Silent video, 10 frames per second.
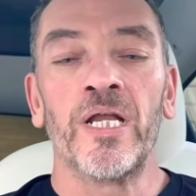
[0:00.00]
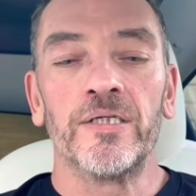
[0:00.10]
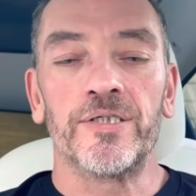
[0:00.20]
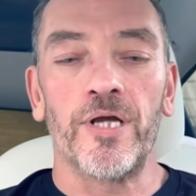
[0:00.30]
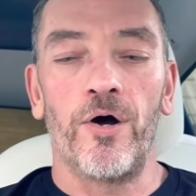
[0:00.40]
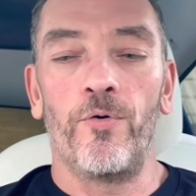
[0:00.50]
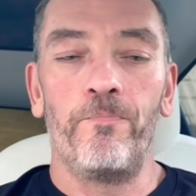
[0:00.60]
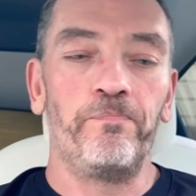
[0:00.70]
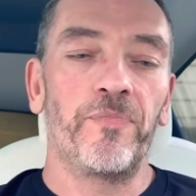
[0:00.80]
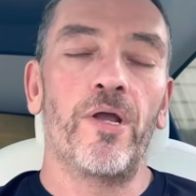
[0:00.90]
So
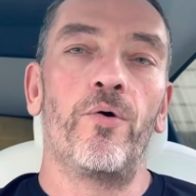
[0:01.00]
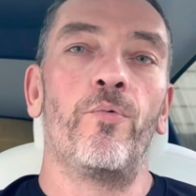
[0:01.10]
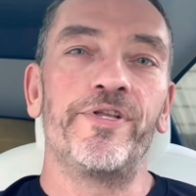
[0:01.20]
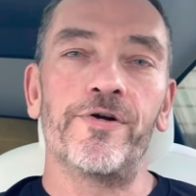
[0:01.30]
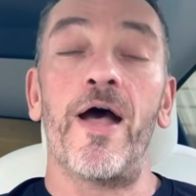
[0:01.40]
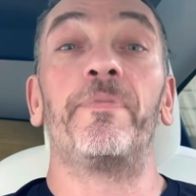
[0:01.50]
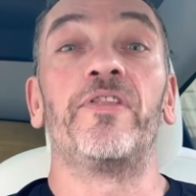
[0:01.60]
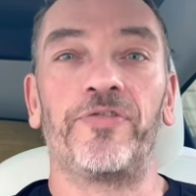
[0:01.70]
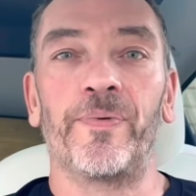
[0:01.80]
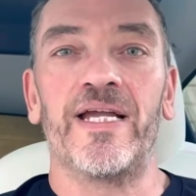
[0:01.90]
when you're up in
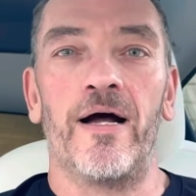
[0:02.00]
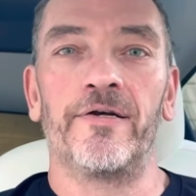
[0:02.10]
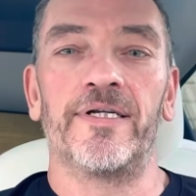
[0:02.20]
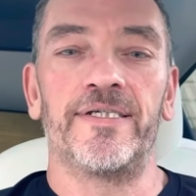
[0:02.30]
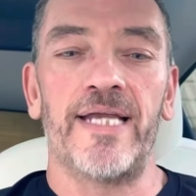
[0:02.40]
the 300s